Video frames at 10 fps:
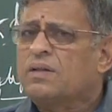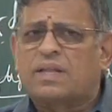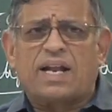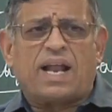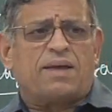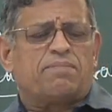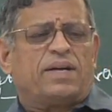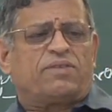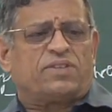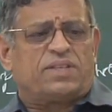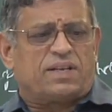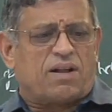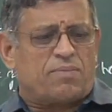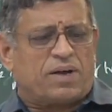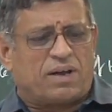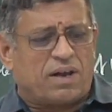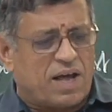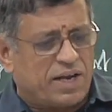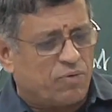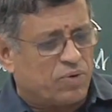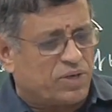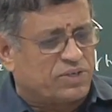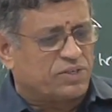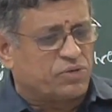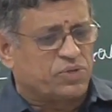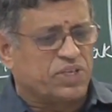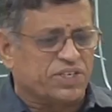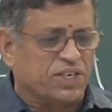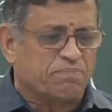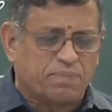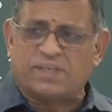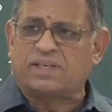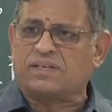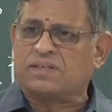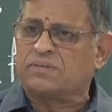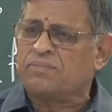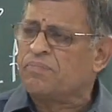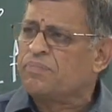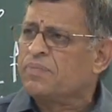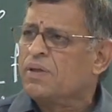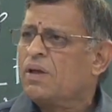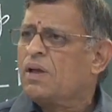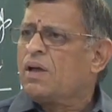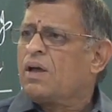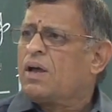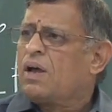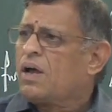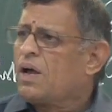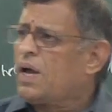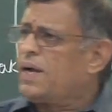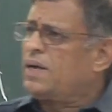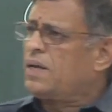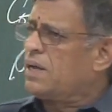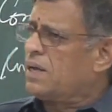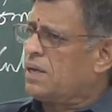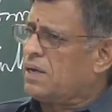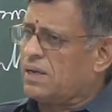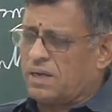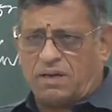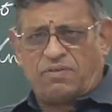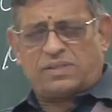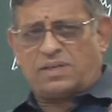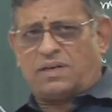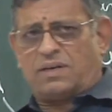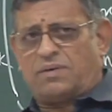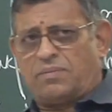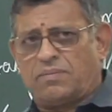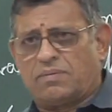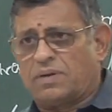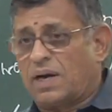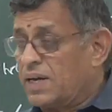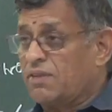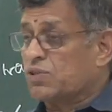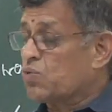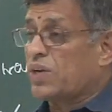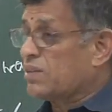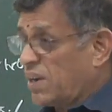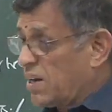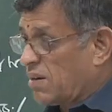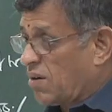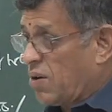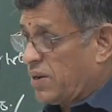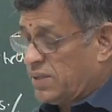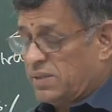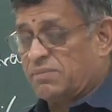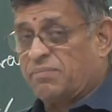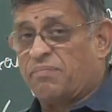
Then I met with the Namakkal Lorry Owners Association president, and he was owning 300 lorries,